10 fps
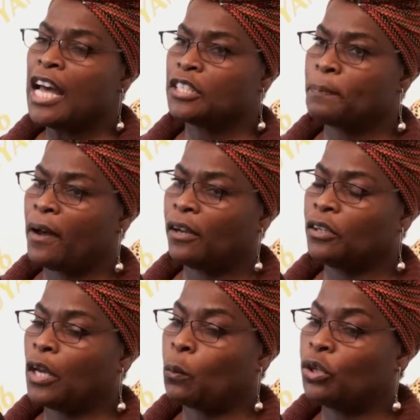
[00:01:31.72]
As
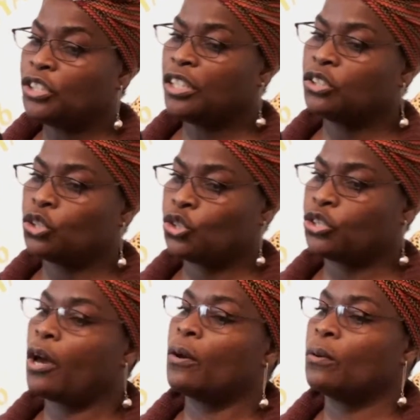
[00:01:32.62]
part, I wanted to
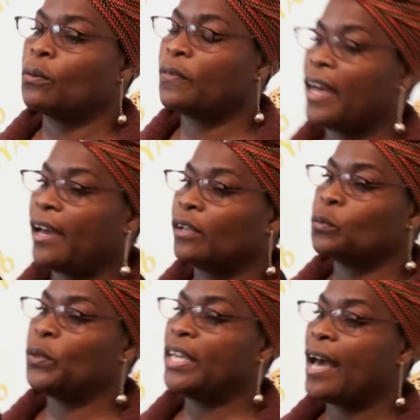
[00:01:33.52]
show
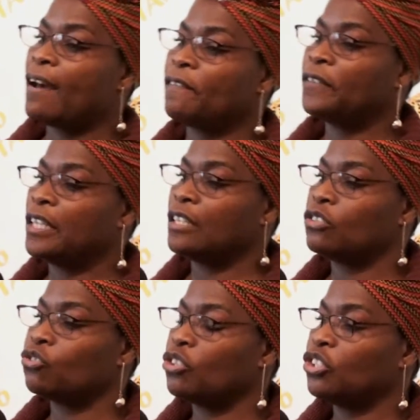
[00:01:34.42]
that we have
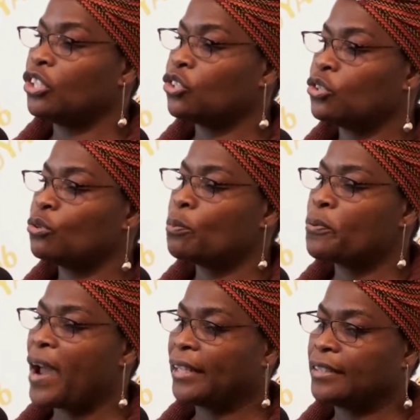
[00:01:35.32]
these traditional
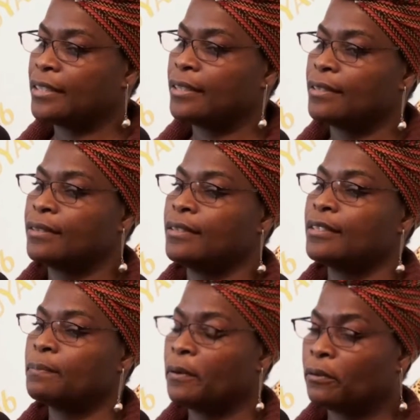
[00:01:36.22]
practices,
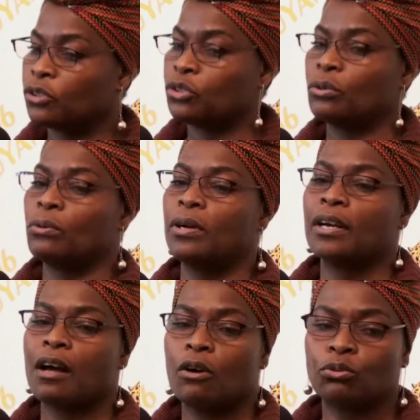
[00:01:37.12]
these spiritual
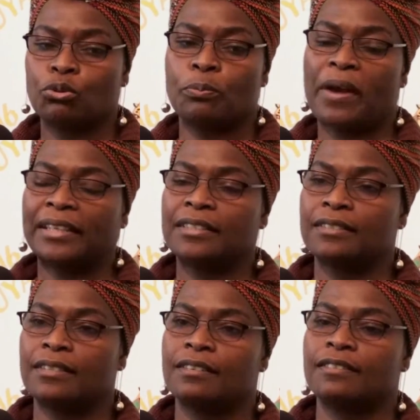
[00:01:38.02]
and cultural
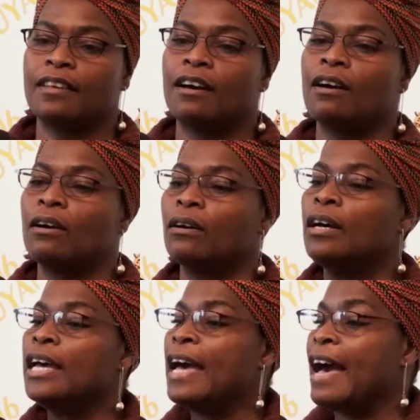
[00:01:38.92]
practices that
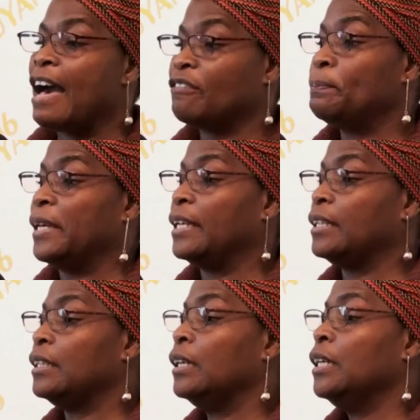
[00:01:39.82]
are have
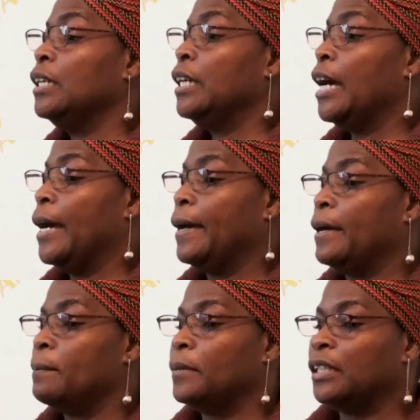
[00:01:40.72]
been
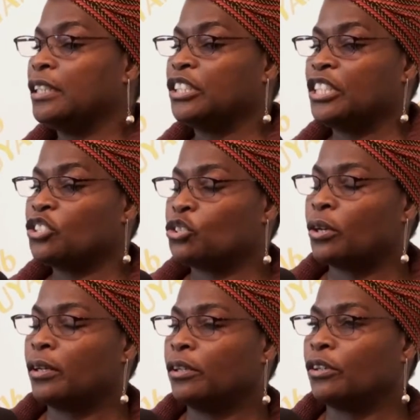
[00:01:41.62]
um,
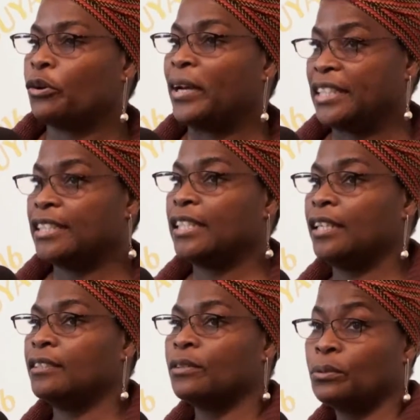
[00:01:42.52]
dis
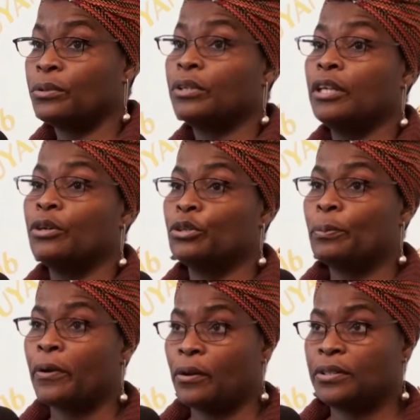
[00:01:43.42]
credited through the
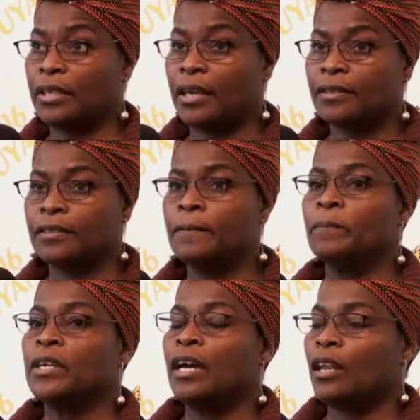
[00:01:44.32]
colonial process,
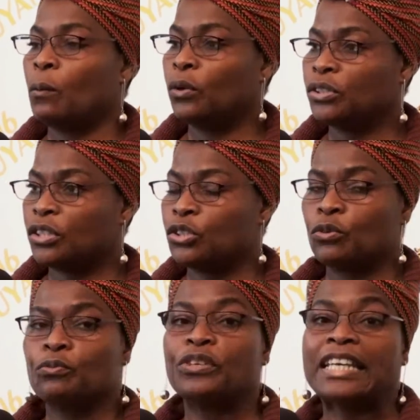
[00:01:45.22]
and I wanted
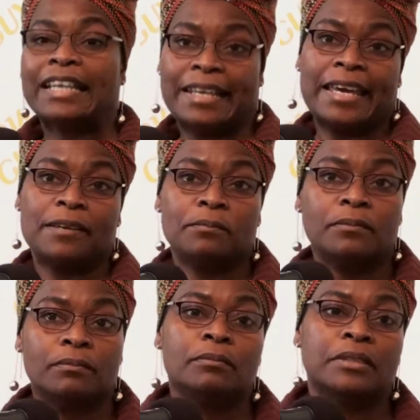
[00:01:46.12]
to
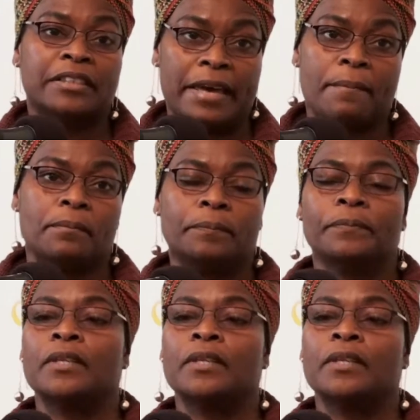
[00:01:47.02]
reclaim them.